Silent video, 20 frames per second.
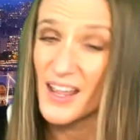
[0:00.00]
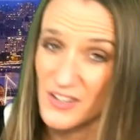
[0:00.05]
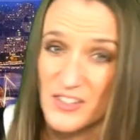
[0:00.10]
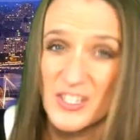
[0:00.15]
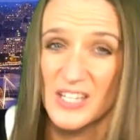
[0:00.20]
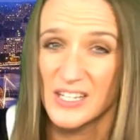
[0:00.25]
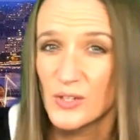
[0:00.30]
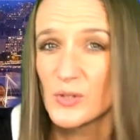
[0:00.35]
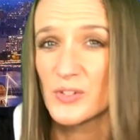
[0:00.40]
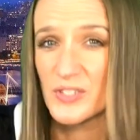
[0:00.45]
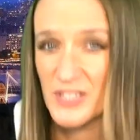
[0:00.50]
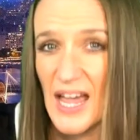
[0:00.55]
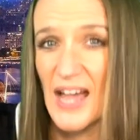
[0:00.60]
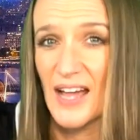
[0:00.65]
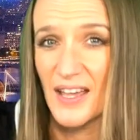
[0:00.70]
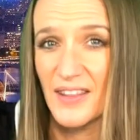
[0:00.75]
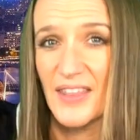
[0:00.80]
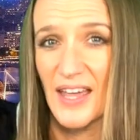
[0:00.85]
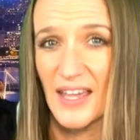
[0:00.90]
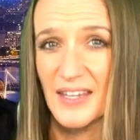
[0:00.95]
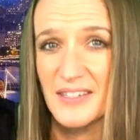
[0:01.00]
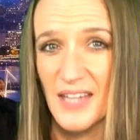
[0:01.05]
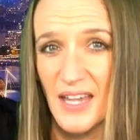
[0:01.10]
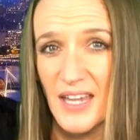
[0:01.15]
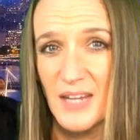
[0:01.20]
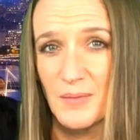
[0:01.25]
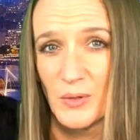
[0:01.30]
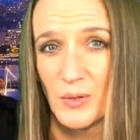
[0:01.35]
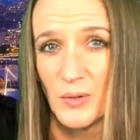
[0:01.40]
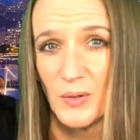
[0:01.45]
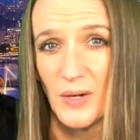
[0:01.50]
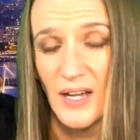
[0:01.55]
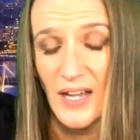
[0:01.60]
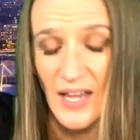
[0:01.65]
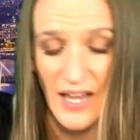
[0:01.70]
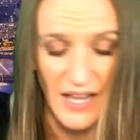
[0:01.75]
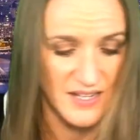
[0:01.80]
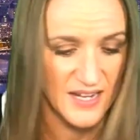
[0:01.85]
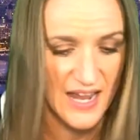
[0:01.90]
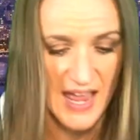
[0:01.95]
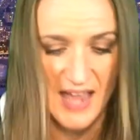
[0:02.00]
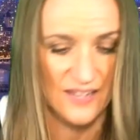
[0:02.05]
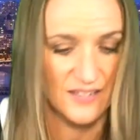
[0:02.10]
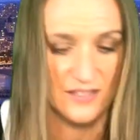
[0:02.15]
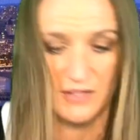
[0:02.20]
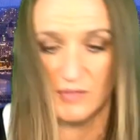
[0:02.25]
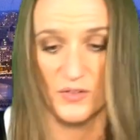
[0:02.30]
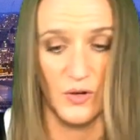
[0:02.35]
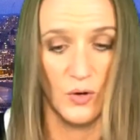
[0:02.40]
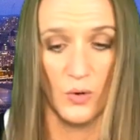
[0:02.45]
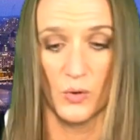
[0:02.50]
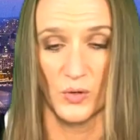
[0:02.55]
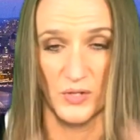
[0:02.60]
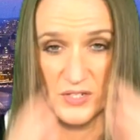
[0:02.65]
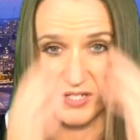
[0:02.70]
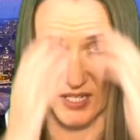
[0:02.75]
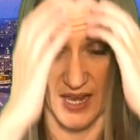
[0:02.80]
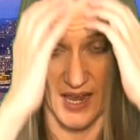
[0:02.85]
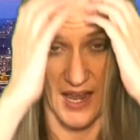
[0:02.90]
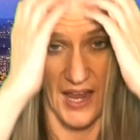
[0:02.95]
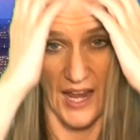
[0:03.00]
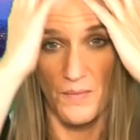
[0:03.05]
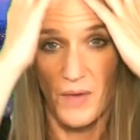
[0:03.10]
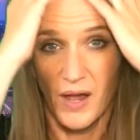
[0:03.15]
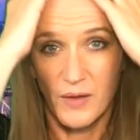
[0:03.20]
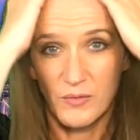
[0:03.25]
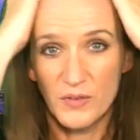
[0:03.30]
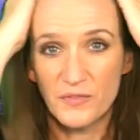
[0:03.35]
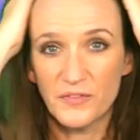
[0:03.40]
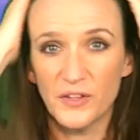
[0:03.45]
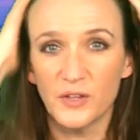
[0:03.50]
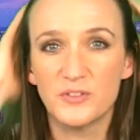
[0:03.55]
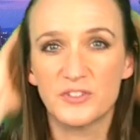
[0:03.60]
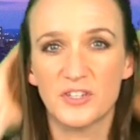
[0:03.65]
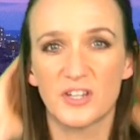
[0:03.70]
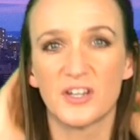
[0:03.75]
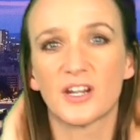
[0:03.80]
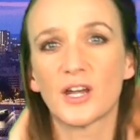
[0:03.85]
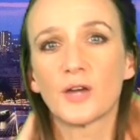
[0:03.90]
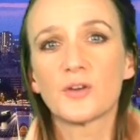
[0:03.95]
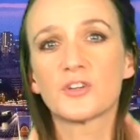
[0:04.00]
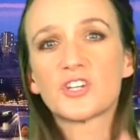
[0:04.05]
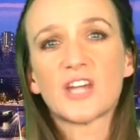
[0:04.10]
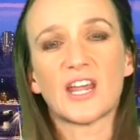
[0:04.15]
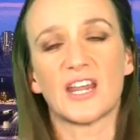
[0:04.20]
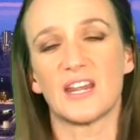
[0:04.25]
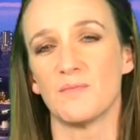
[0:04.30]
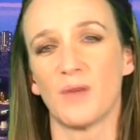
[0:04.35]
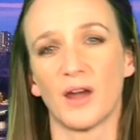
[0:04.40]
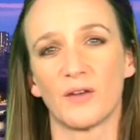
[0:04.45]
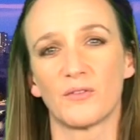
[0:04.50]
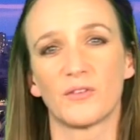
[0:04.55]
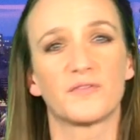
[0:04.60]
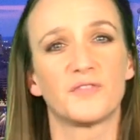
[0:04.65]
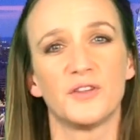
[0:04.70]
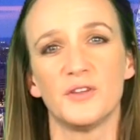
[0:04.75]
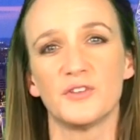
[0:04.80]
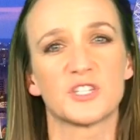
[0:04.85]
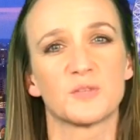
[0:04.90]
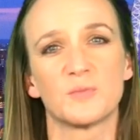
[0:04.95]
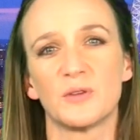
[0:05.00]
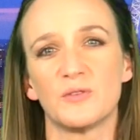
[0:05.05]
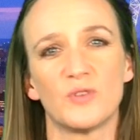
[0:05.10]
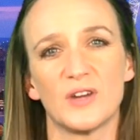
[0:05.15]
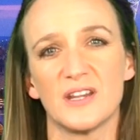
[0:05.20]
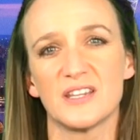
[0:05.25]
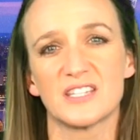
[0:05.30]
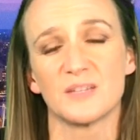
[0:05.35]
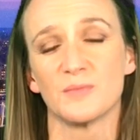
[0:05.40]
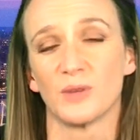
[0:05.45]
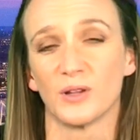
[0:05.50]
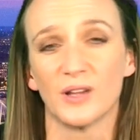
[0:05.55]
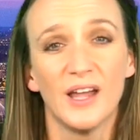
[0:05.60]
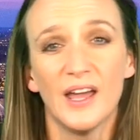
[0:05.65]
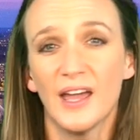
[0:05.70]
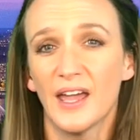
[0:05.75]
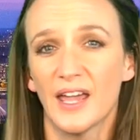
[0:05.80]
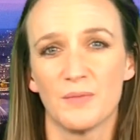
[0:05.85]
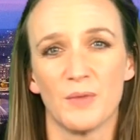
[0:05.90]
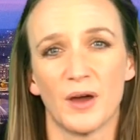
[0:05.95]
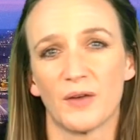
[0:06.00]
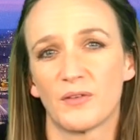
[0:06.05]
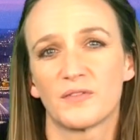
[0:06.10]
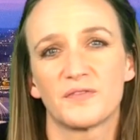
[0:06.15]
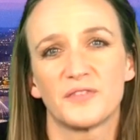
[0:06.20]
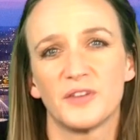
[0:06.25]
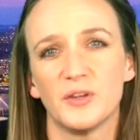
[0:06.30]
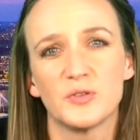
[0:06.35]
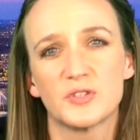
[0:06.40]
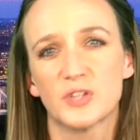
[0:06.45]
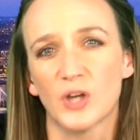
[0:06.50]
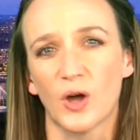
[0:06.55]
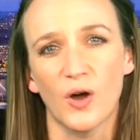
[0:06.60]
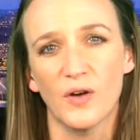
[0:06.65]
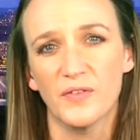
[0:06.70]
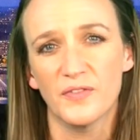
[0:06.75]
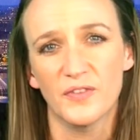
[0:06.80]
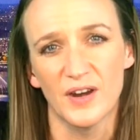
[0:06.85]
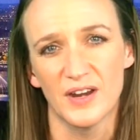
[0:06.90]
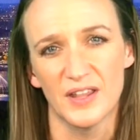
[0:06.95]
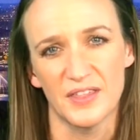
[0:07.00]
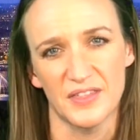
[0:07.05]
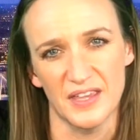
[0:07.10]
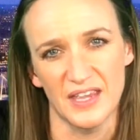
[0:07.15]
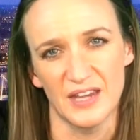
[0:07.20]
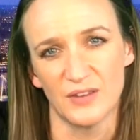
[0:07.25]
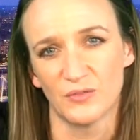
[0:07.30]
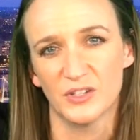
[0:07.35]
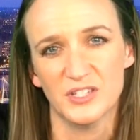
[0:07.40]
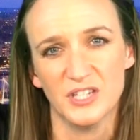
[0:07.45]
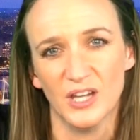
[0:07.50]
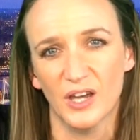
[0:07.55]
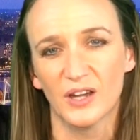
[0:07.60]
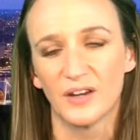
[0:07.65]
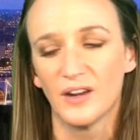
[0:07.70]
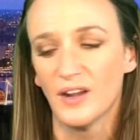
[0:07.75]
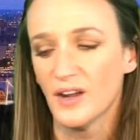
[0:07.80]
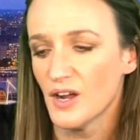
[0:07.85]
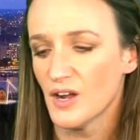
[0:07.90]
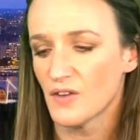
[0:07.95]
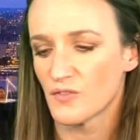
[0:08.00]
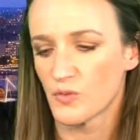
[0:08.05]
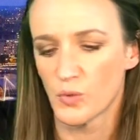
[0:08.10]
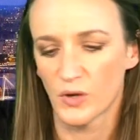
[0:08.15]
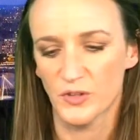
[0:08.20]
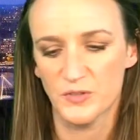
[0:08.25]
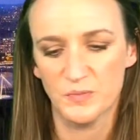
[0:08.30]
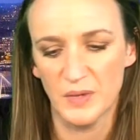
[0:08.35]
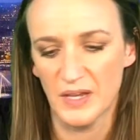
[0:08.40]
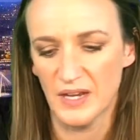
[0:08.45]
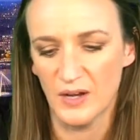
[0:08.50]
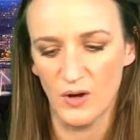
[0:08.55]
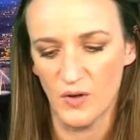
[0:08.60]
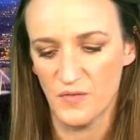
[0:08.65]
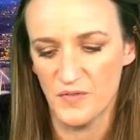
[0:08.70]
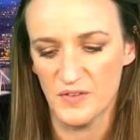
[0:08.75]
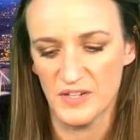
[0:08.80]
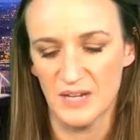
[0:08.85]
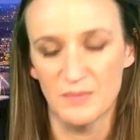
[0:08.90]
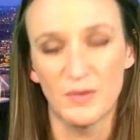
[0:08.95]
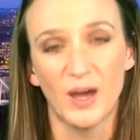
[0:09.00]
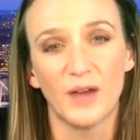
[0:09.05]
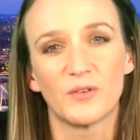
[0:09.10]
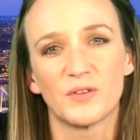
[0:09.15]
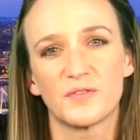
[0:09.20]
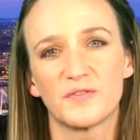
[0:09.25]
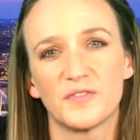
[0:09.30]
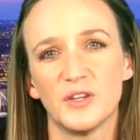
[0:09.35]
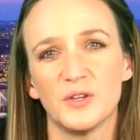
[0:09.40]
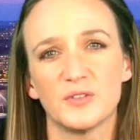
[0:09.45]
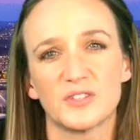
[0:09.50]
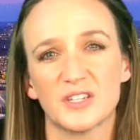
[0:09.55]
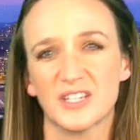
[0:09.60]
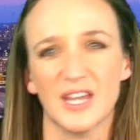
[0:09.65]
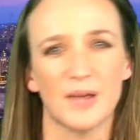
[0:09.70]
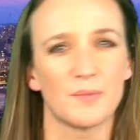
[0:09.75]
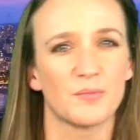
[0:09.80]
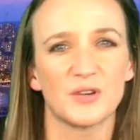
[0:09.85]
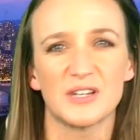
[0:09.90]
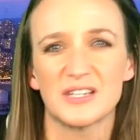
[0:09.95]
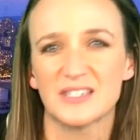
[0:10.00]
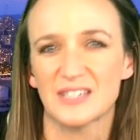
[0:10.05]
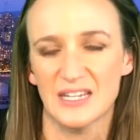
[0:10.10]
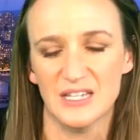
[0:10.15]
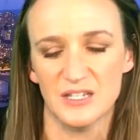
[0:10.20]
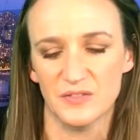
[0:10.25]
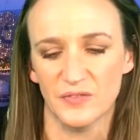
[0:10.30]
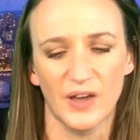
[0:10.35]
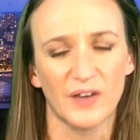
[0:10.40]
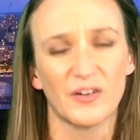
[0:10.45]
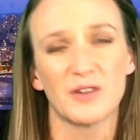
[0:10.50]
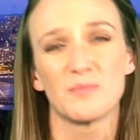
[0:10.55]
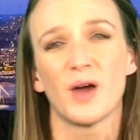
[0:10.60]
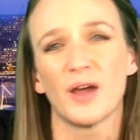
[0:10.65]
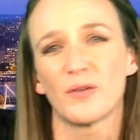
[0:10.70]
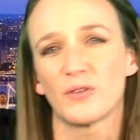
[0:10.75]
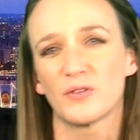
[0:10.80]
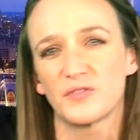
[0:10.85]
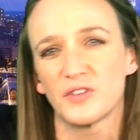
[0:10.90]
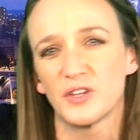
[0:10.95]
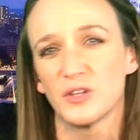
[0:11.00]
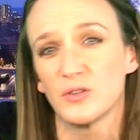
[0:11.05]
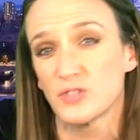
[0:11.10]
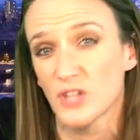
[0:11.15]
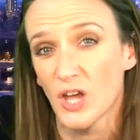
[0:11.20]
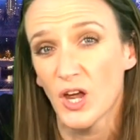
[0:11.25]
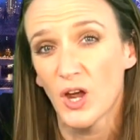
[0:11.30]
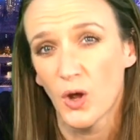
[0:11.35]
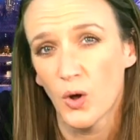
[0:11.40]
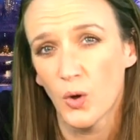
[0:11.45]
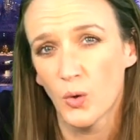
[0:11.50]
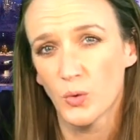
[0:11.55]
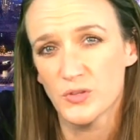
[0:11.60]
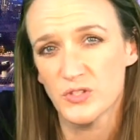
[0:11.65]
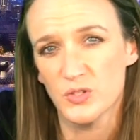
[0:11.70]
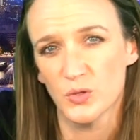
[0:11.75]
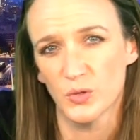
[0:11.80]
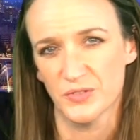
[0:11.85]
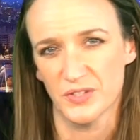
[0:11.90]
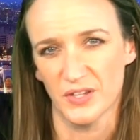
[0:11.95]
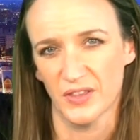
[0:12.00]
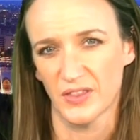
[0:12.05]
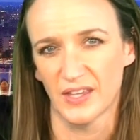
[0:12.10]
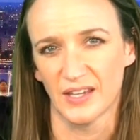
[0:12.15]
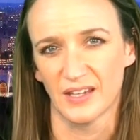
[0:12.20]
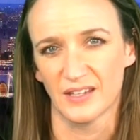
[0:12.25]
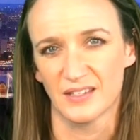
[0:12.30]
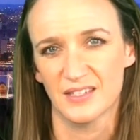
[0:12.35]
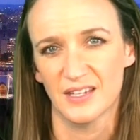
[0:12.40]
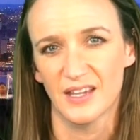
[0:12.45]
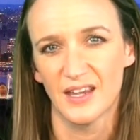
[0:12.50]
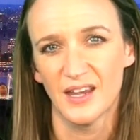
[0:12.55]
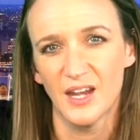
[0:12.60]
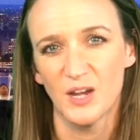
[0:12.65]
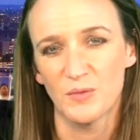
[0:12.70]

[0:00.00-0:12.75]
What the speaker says: until you're sat at that table. And yes, of course, he might refuse to negotiate, he might refuse to be reasonable, he might refuse to offer anything in return for what's being offered, he might refuse a temporary ceasefire, he might refuse all sorts of things.